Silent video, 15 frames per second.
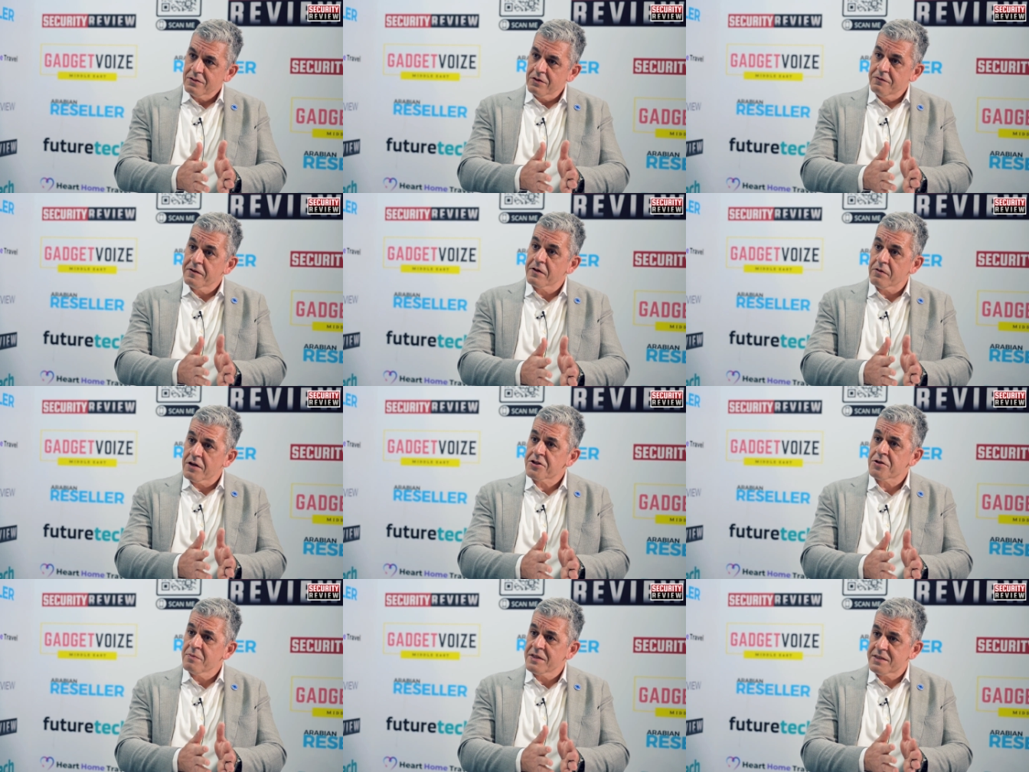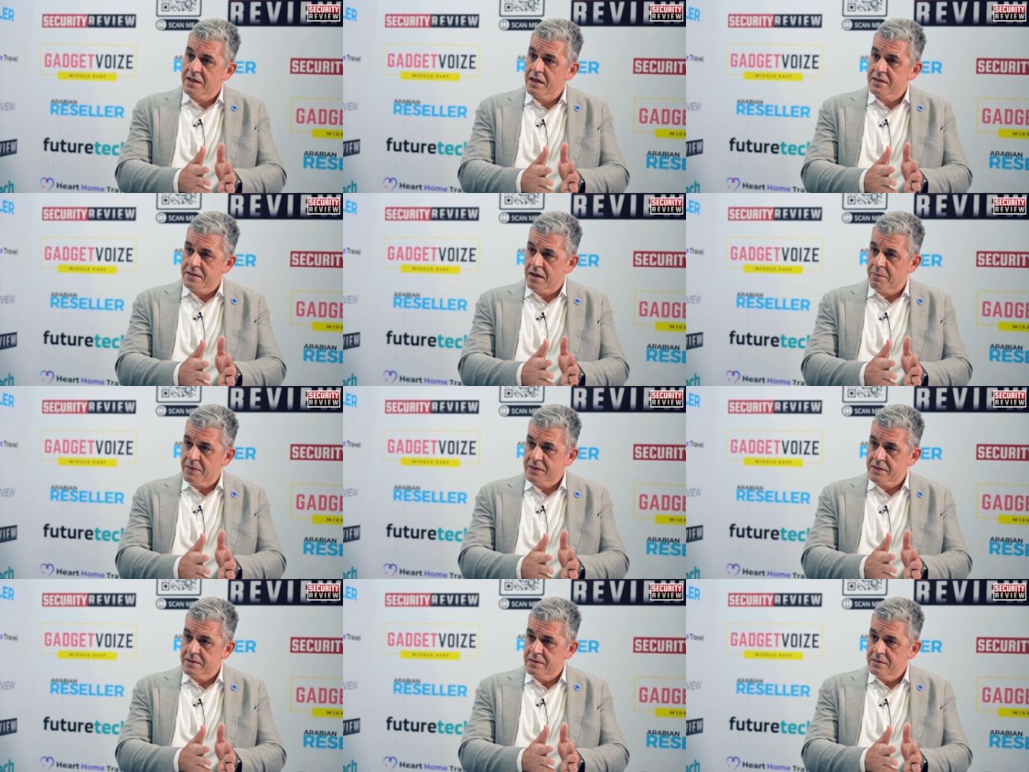configuration mistakes
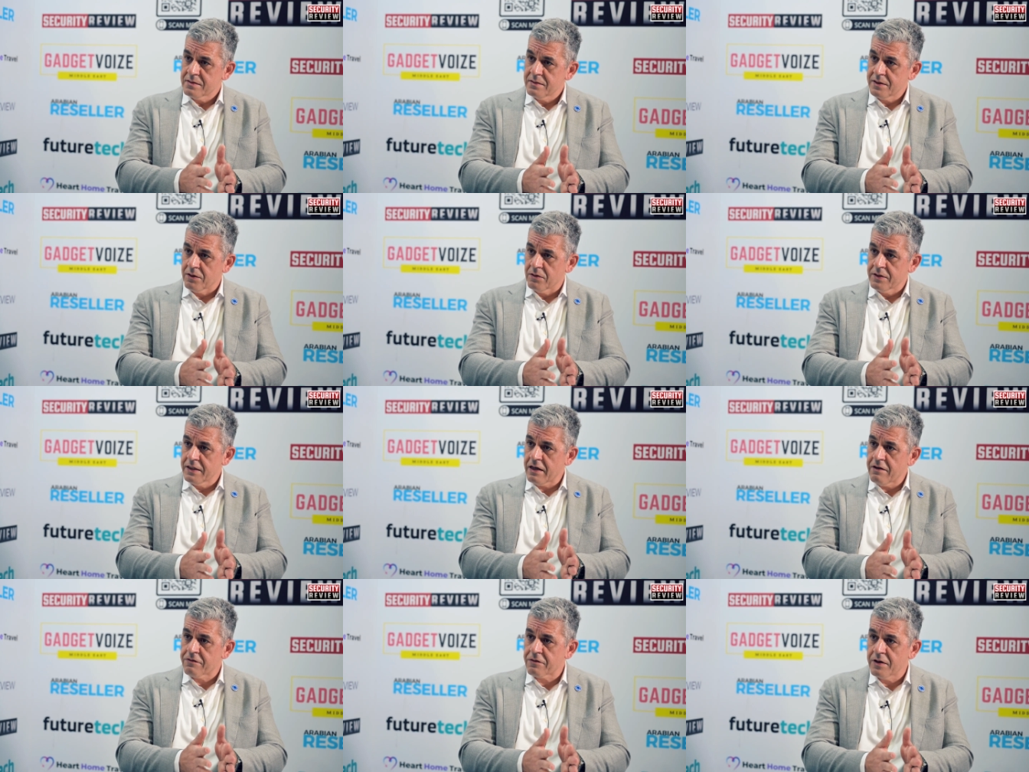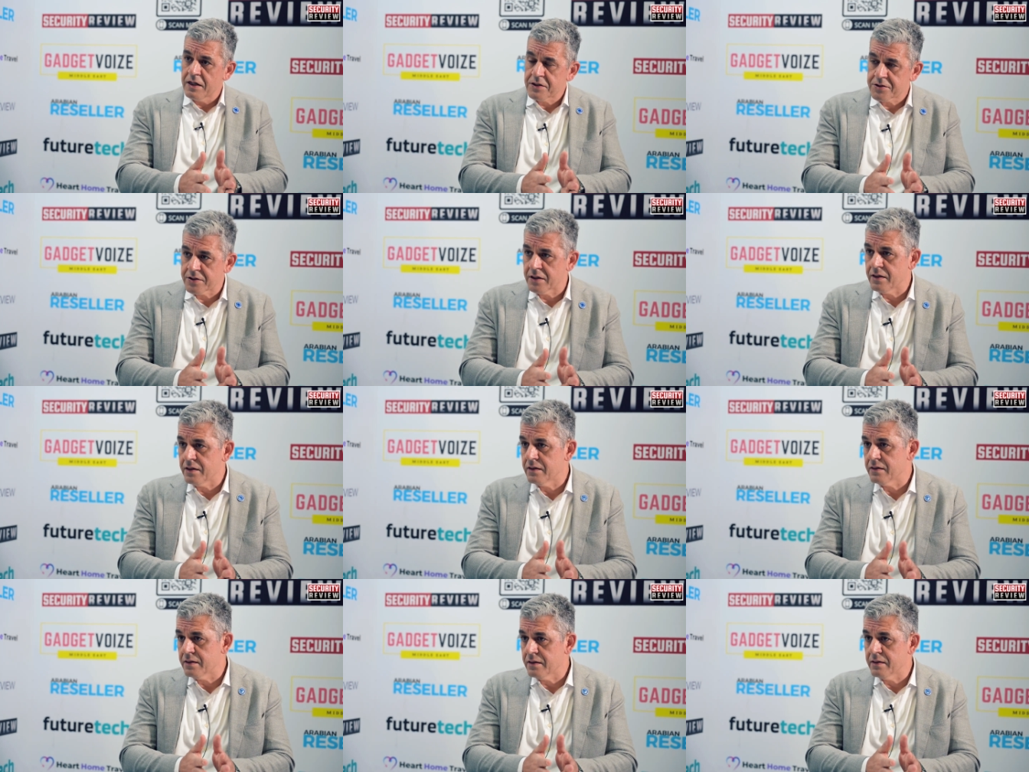happens. You know, on the average, in
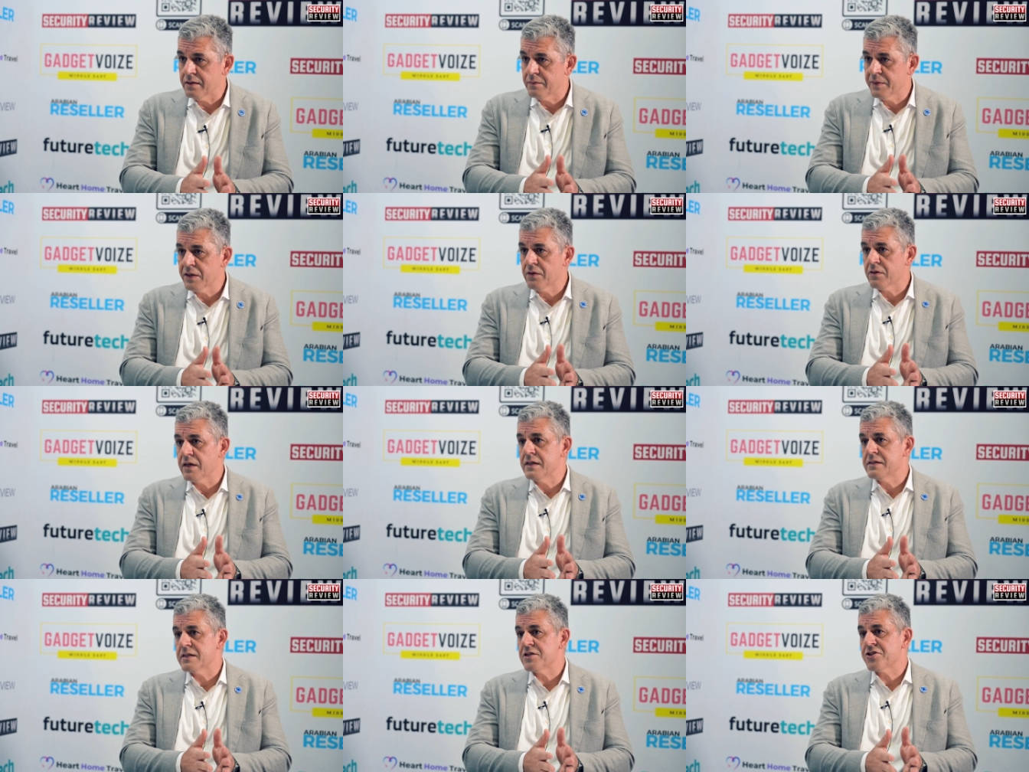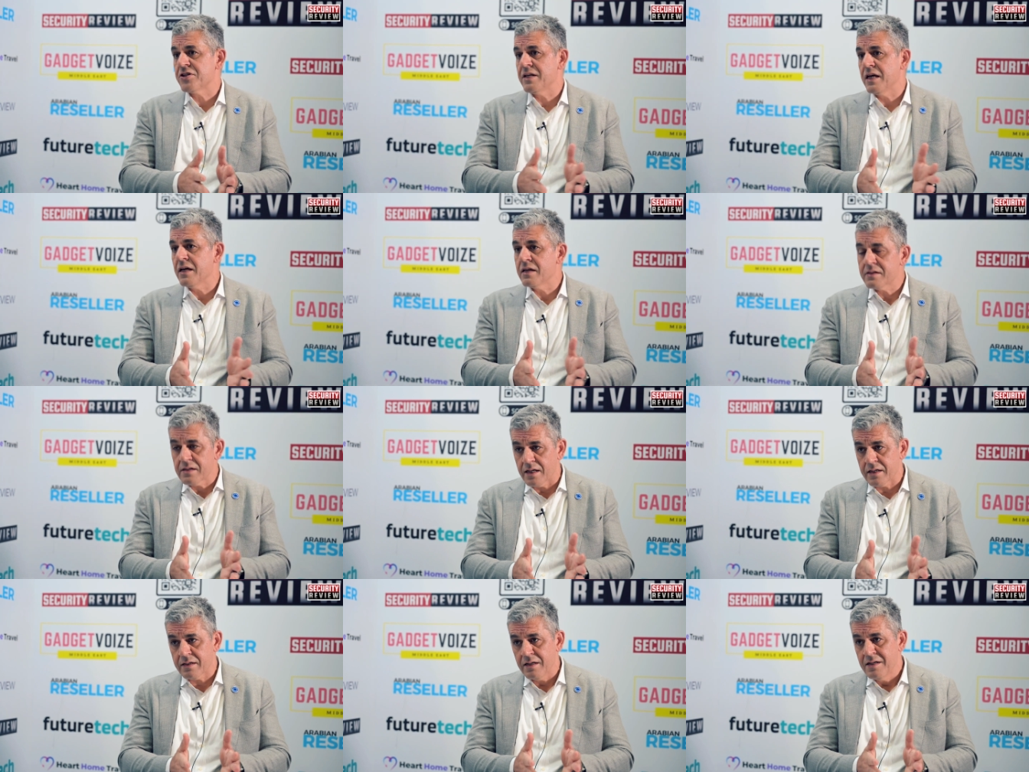a, a big organization add
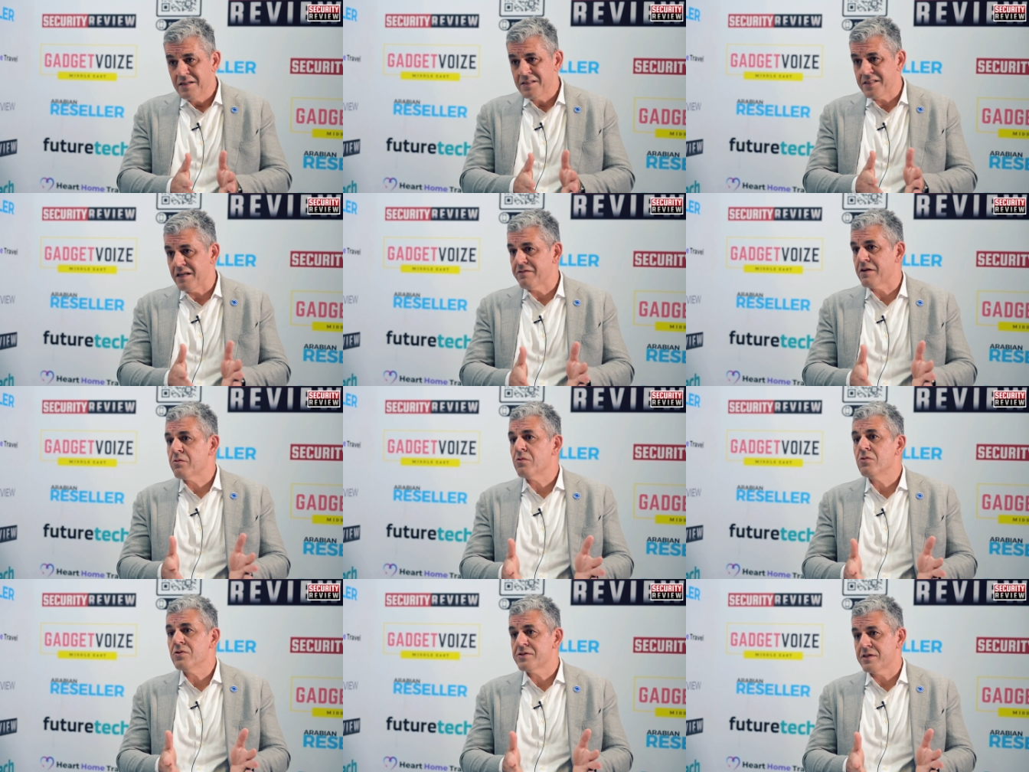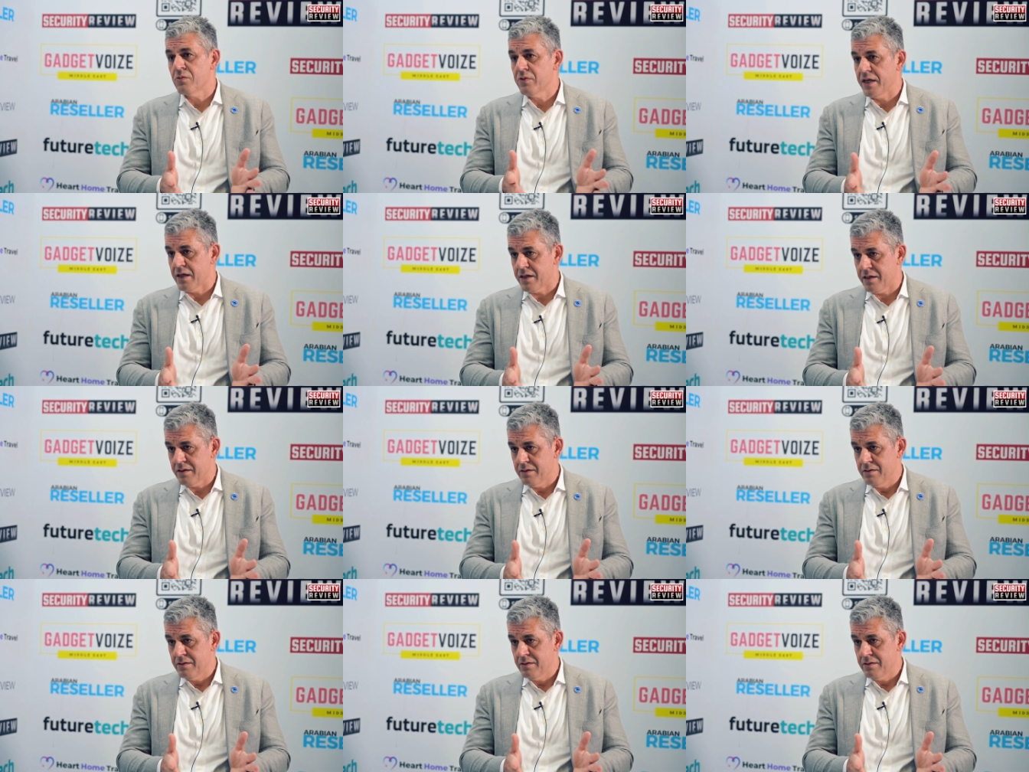like seven rules a week.